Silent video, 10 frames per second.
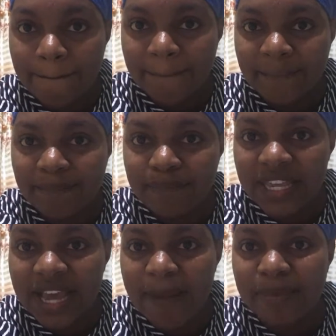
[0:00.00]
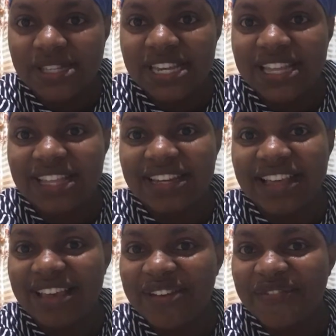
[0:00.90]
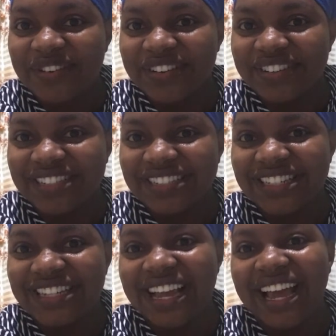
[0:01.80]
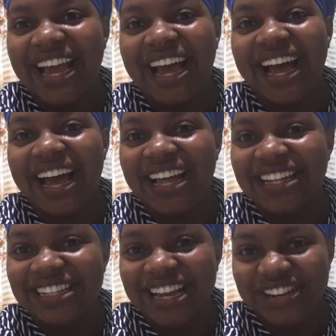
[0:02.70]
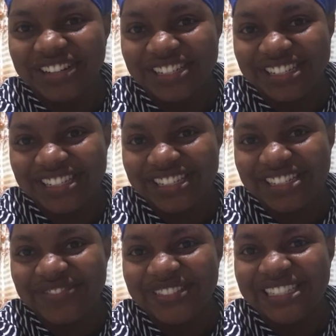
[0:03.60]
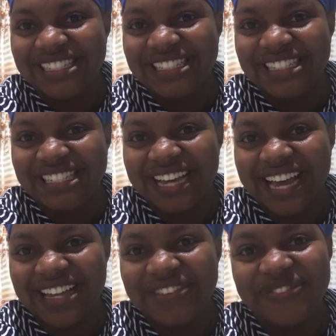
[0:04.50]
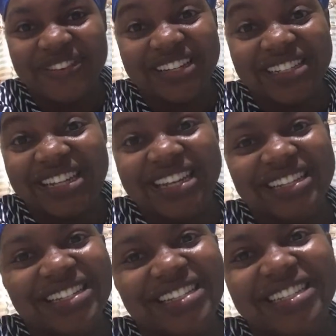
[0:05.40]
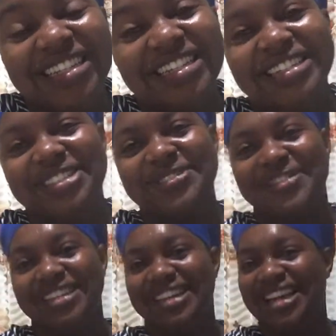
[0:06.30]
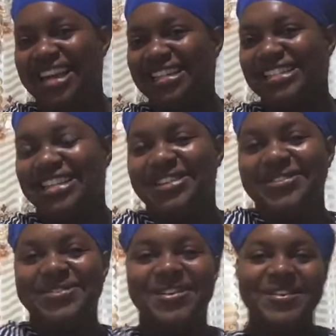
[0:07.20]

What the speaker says: Being happy takes less effort and energy. Jimmy C and friends. Indeed, Jimmy. Can I tell you?